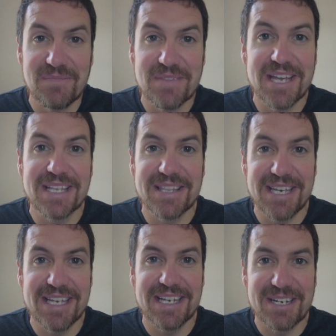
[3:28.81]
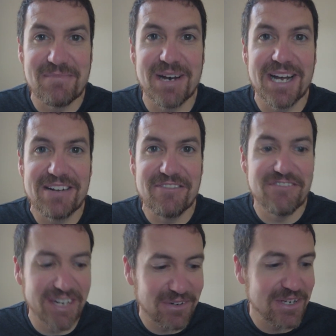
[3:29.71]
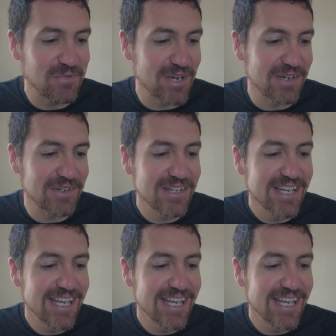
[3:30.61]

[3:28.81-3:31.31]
They combine very well,